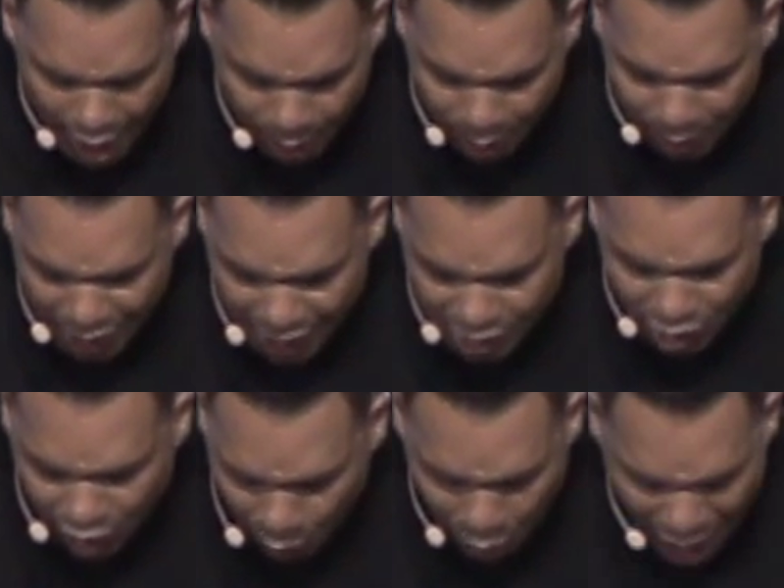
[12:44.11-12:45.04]
But let's
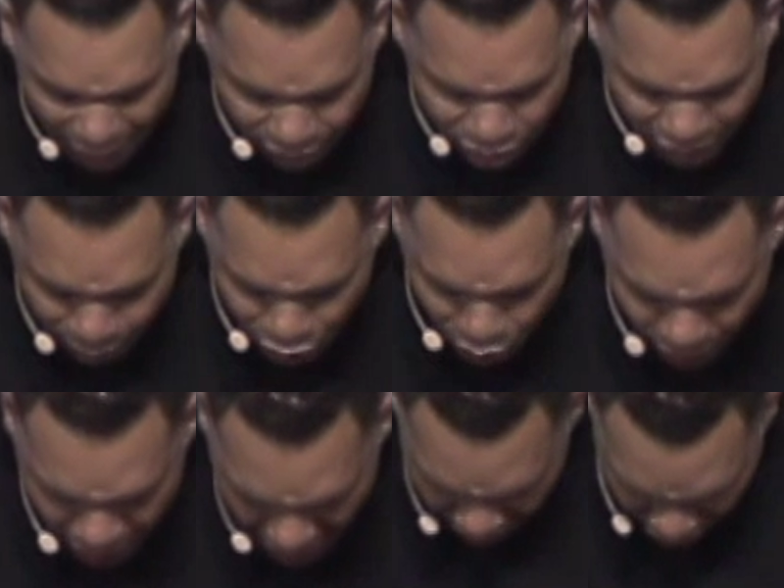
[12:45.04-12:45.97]
look at Proverbs chapter
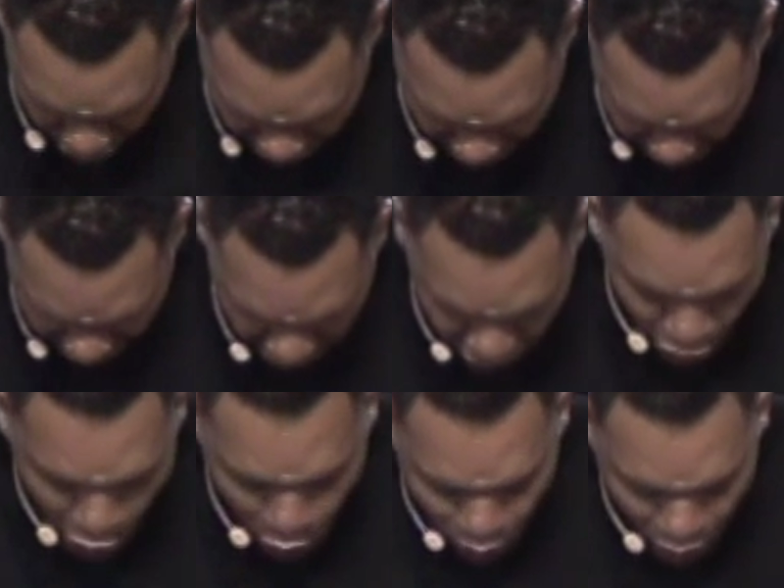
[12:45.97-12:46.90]
29, verse 18,
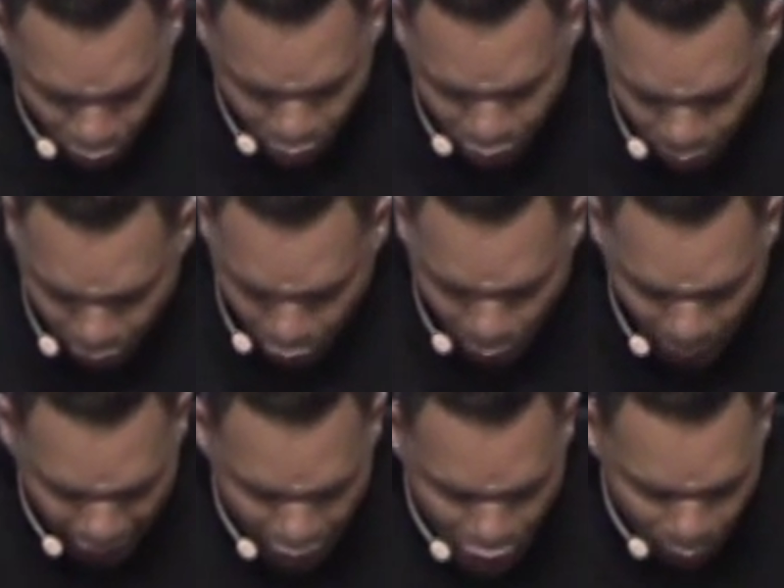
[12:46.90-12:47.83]
real quick.